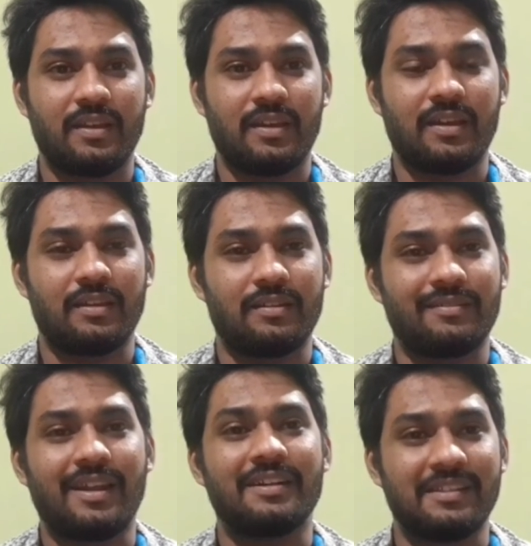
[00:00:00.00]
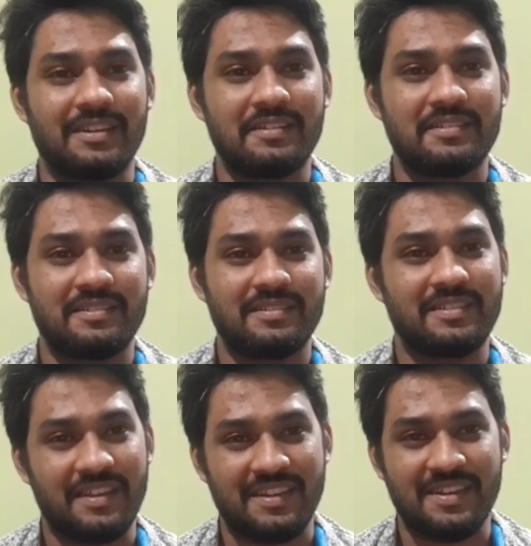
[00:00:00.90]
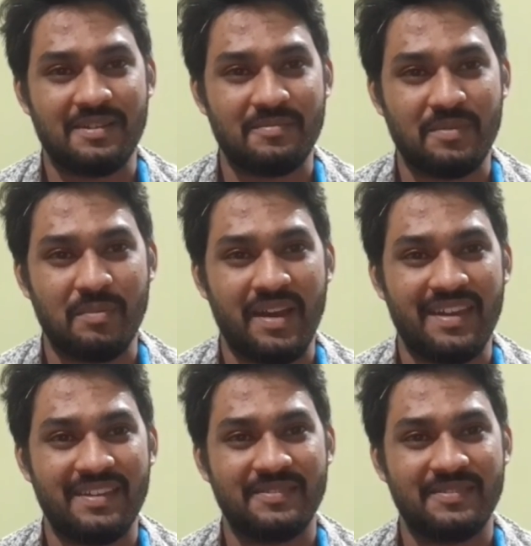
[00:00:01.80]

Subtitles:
And until then, take care. Bye bye.